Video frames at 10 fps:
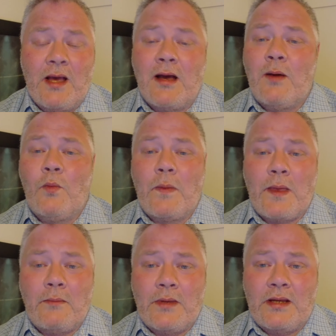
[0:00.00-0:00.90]
And what
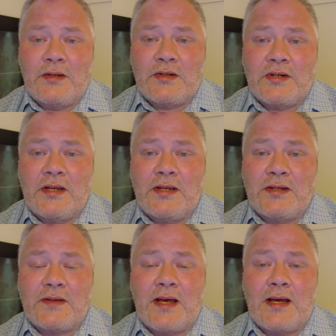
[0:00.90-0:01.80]
that means
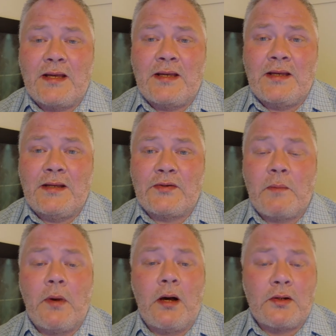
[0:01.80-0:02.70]
is that he's
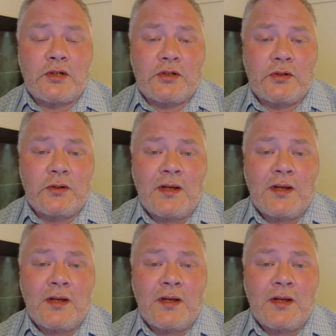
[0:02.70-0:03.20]
posh,